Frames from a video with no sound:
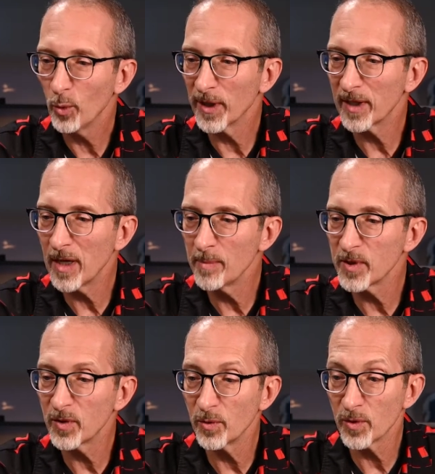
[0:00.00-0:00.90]
when it comes
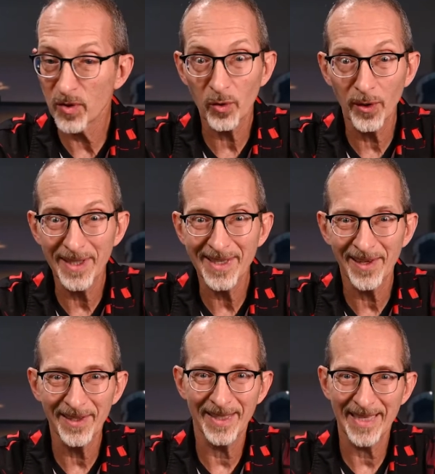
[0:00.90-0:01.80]
to
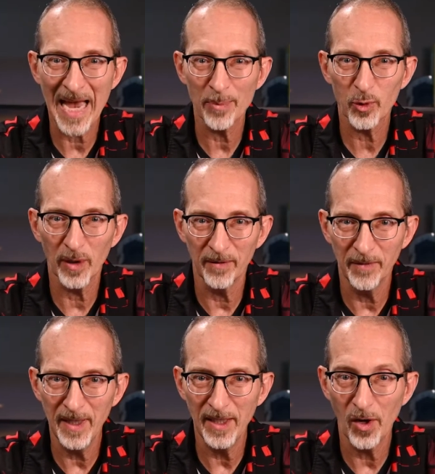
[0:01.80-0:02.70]
storytelling and capturing
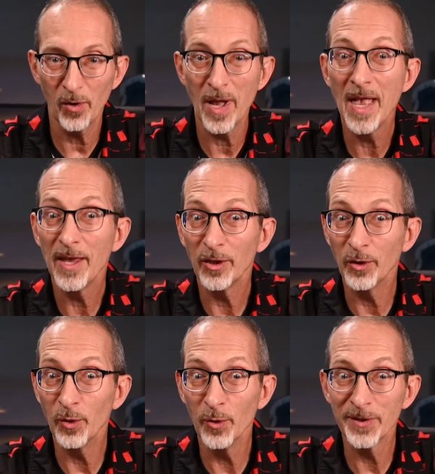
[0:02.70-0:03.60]
video
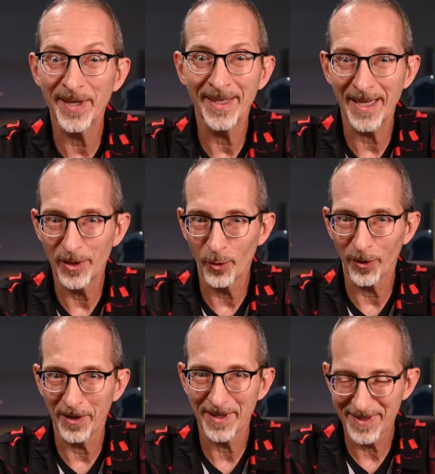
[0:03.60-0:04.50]
using
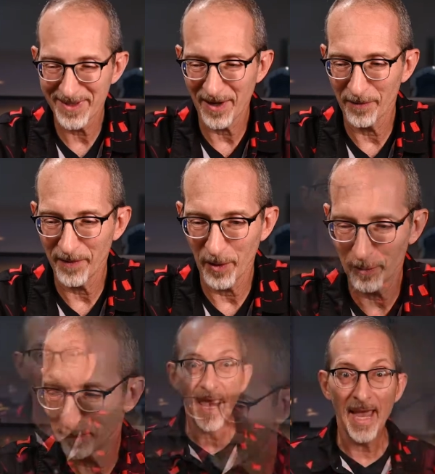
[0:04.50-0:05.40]
your cell
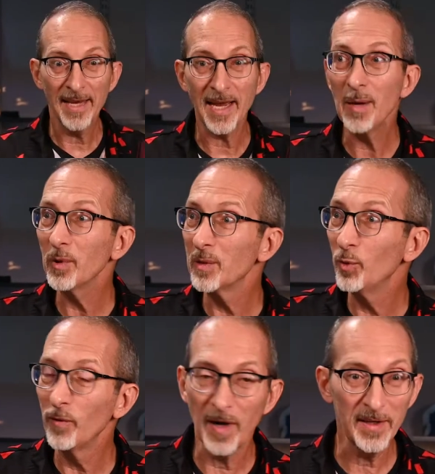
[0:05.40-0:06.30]
phone. And I'm going to
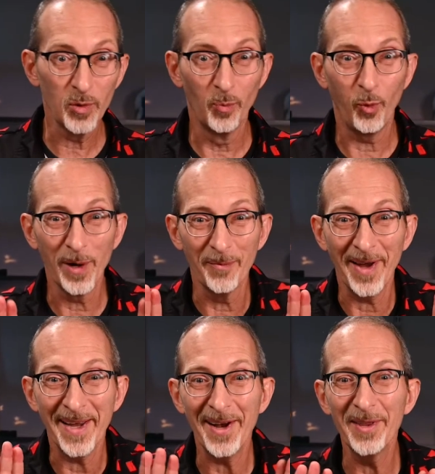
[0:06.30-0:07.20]
move on to one of
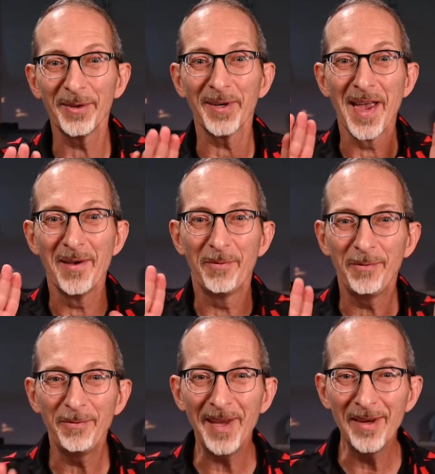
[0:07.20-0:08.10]
my other
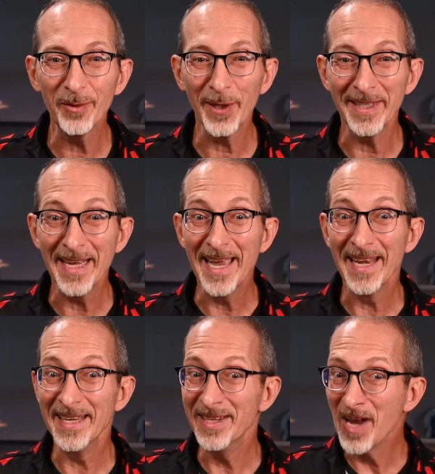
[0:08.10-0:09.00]
favorite
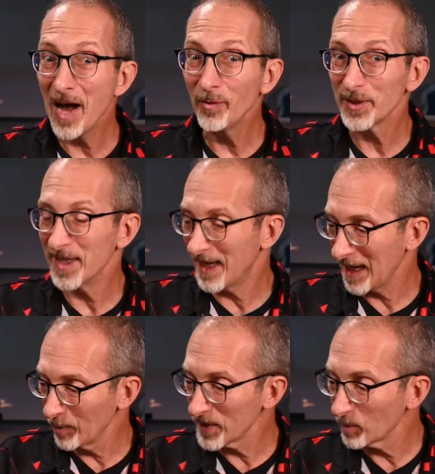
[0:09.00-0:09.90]
novelty
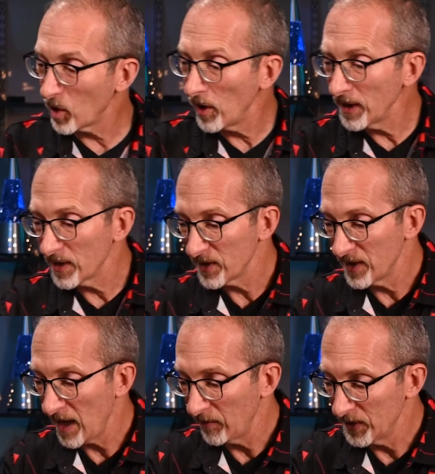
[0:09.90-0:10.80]
cameras. I'm calling this a
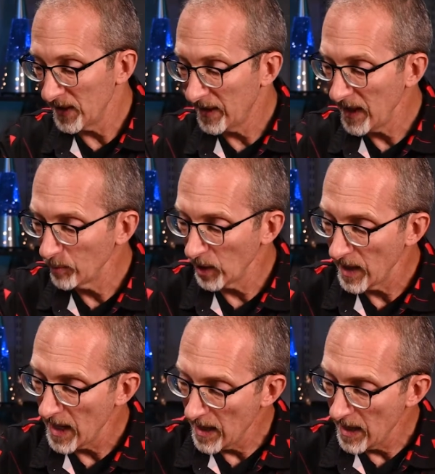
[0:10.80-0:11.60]
novelty camera.